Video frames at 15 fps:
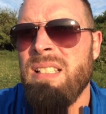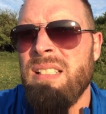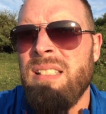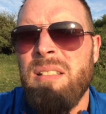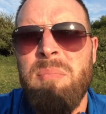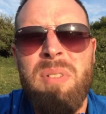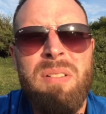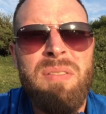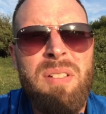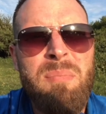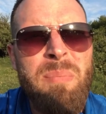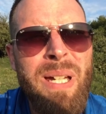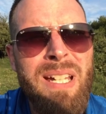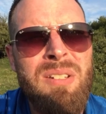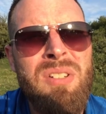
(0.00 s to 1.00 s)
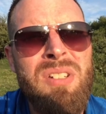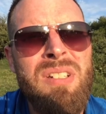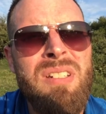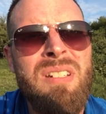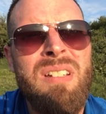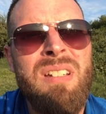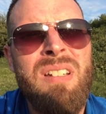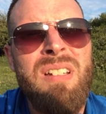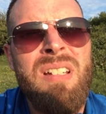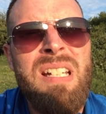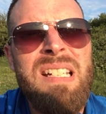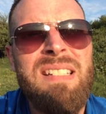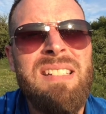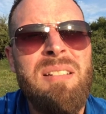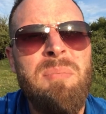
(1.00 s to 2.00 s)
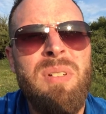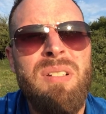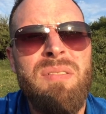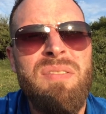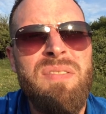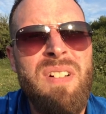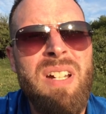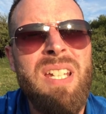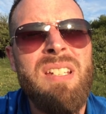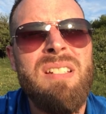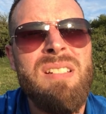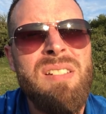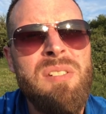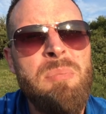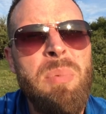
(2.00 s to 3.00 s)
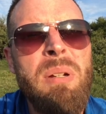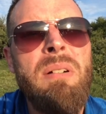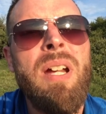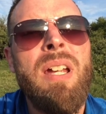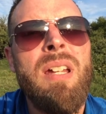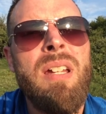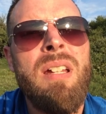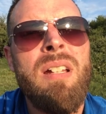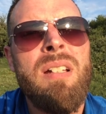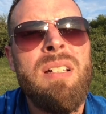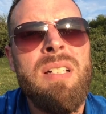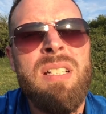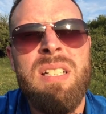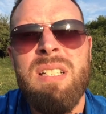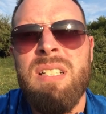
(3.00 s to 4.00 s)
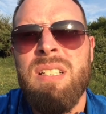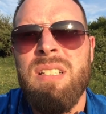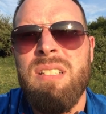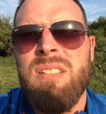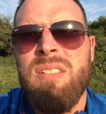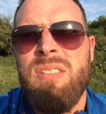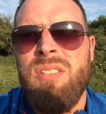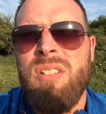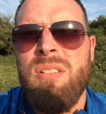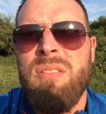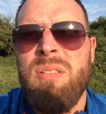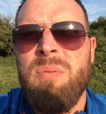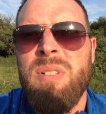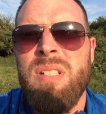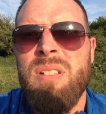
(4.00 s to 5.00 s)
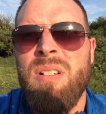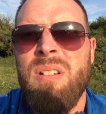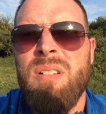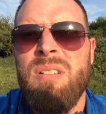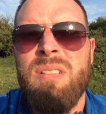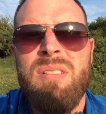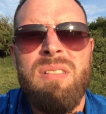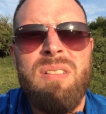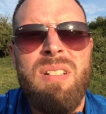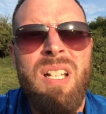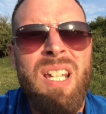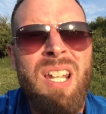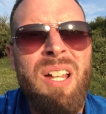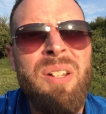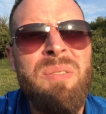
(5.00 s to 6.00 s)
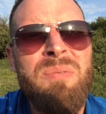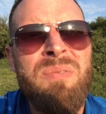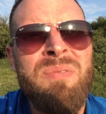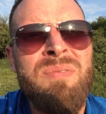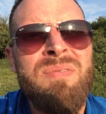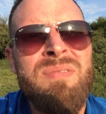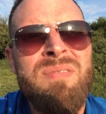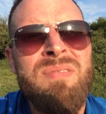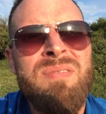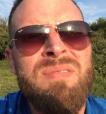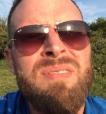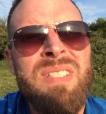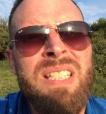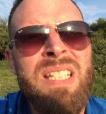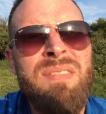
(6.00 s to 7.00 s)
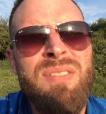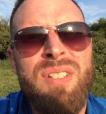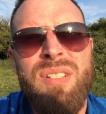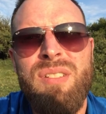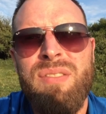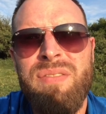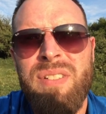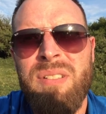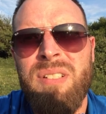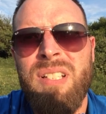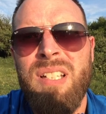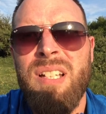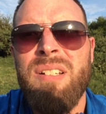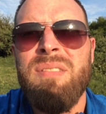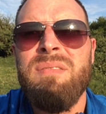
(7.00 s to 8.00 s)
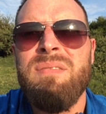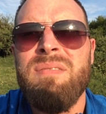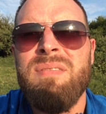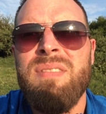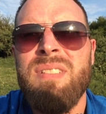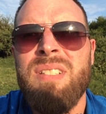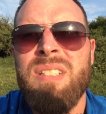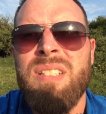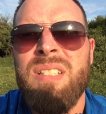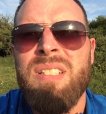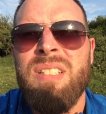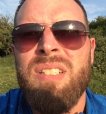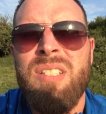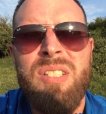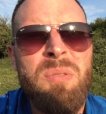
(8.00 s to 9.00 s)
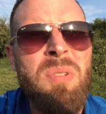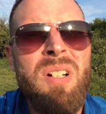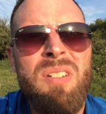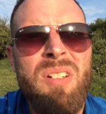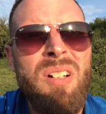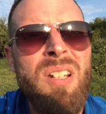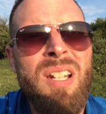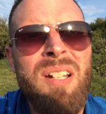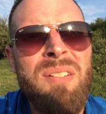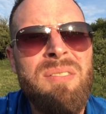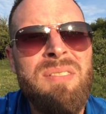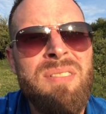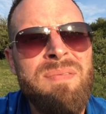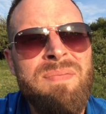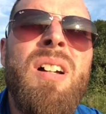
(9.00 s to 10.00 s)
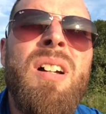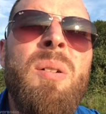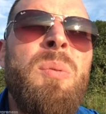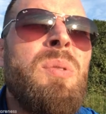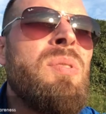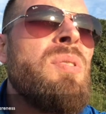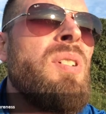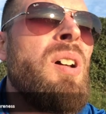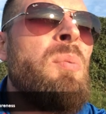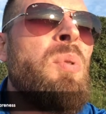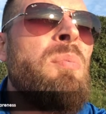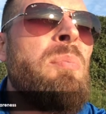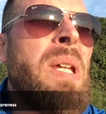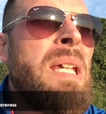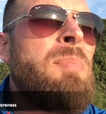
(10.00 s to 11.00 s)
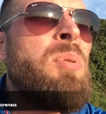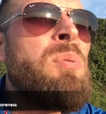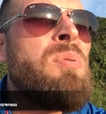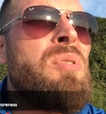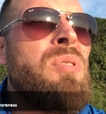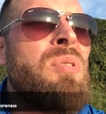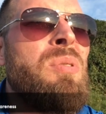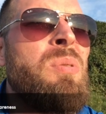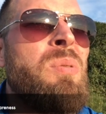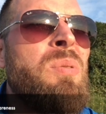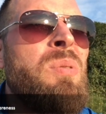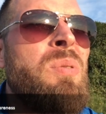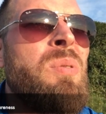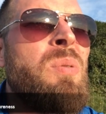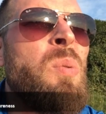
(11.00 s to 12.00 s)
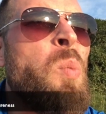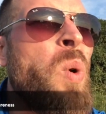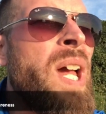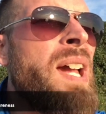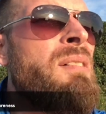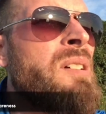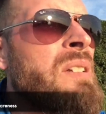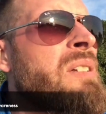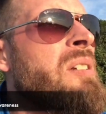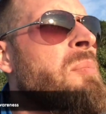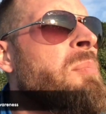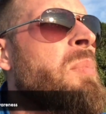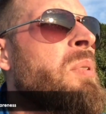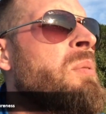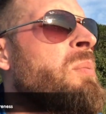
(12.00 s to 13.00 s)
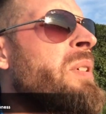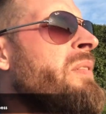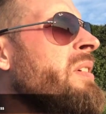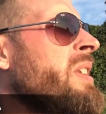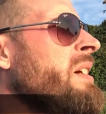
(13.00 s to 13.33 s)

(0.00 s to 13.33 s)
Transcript: a symbol of compassion, a symbol of fight and spirit, to show that we're not alone, that even though you feel alone, you are not alone. I want people to wear a symbol, whether